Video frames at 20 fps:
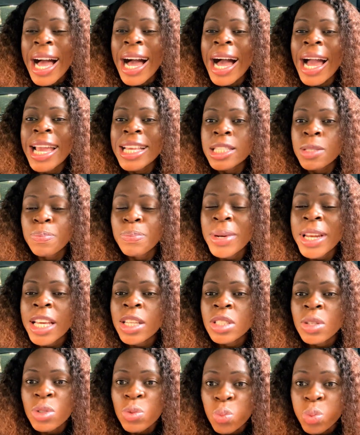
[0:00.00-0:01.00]
I
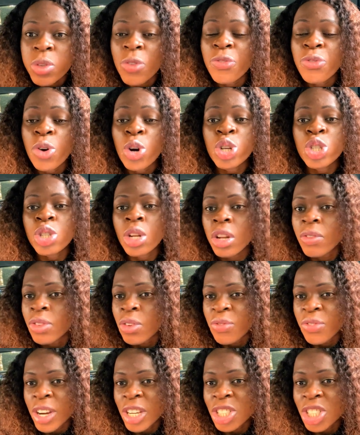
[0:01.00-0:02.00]
explained the function of the
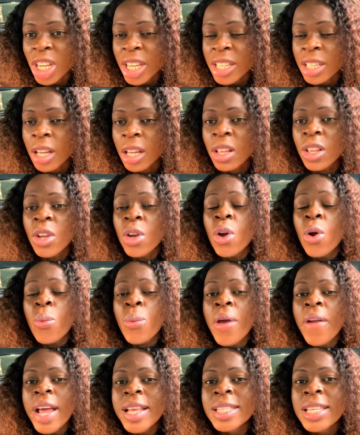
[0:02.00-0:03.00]
vagina,
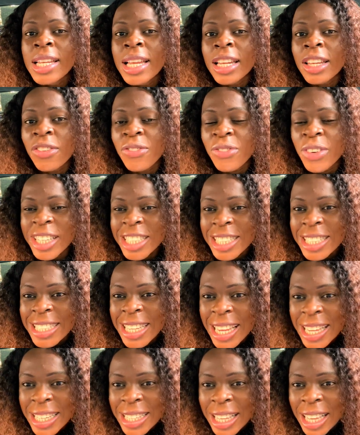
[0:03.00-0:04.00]
where I said that the
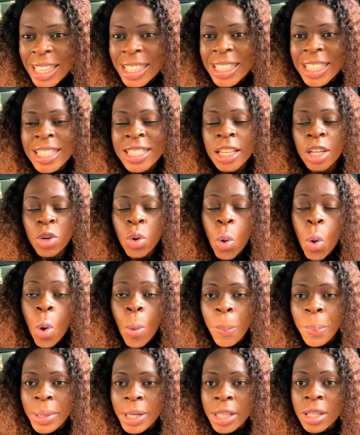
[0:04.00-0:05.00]
vagina is an
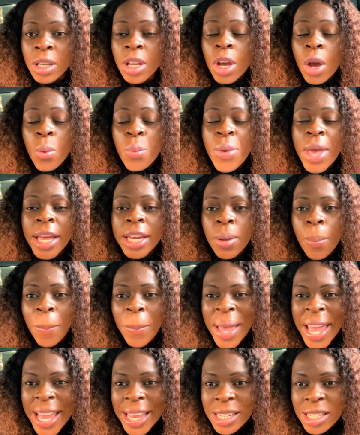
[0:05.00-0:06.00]
opening where the
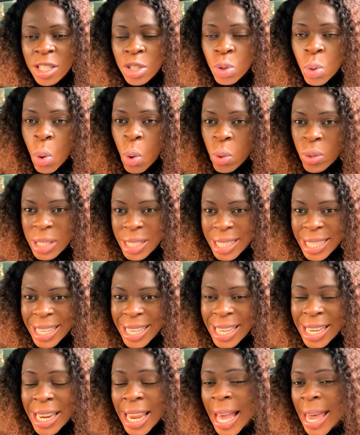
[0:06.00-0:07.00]
penis goes
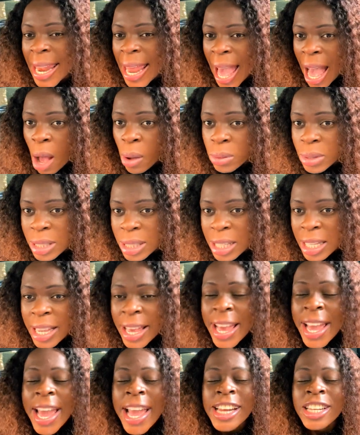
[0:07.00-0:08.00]
in and out.
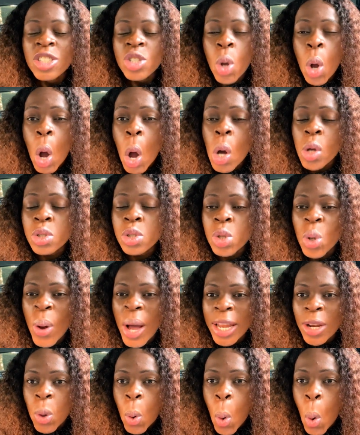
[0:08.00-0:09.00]
It is also
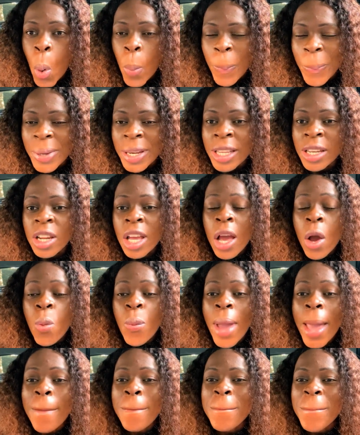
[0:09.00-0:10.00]
an opening
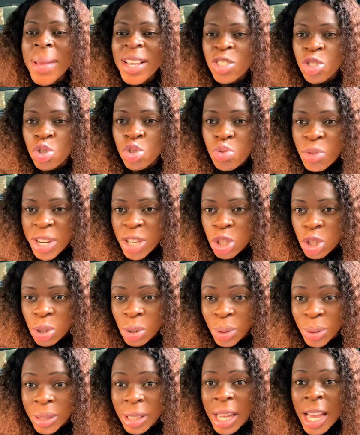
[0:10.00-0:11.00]
where
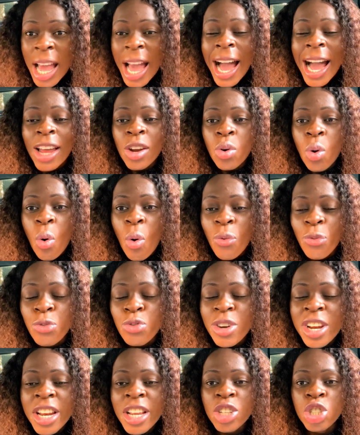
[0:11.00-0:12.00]
menstruation and
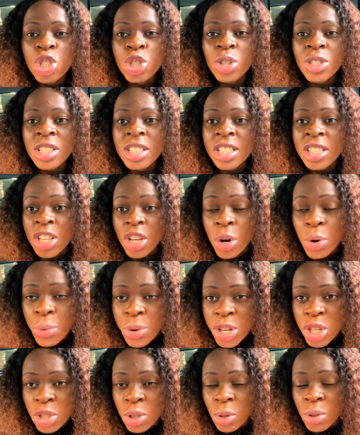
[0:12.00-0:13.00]
ovulation
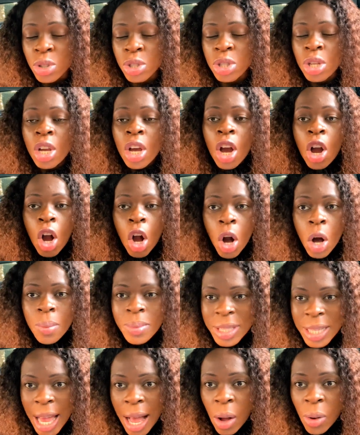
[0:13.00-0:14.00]
secretions
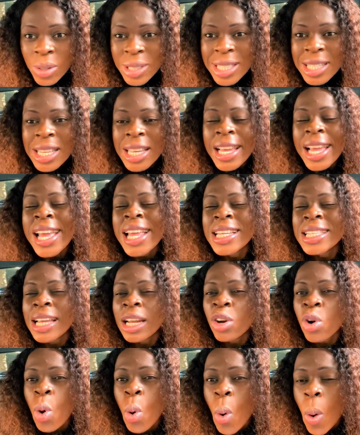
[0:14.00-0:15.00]
comes out. It is
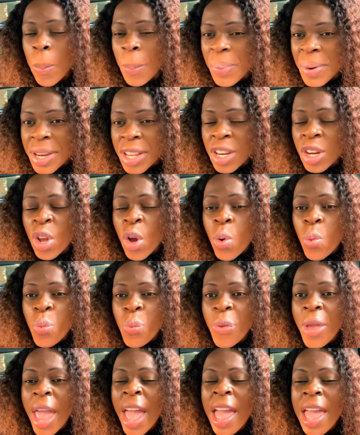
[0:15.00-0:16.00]
an opening
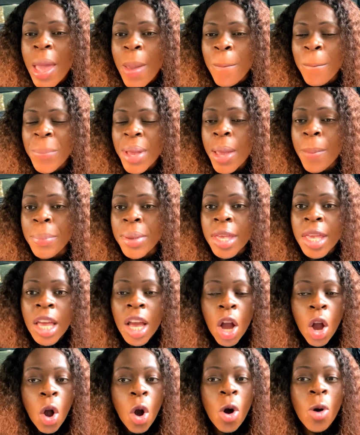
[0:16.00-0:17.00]
where a baby
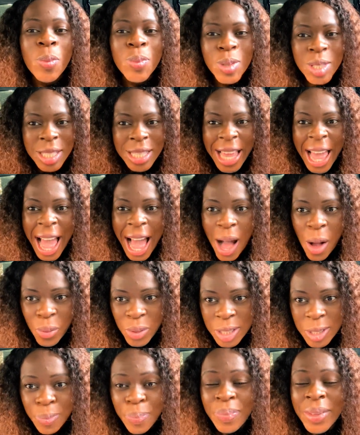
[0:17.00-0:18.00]
comes
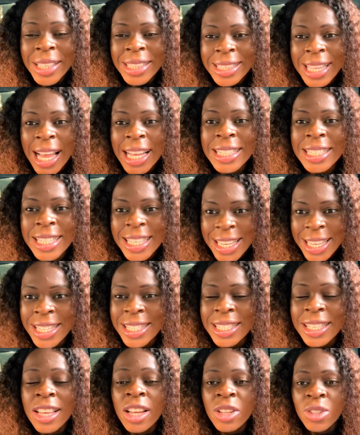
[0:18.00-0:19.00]
out. That
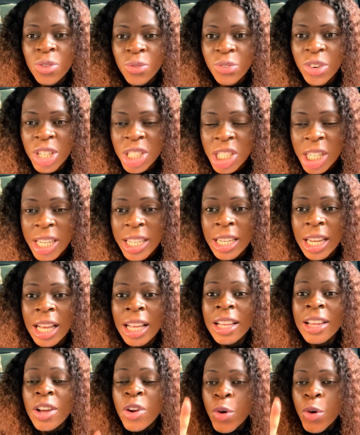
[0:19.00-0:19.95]
is the vagina.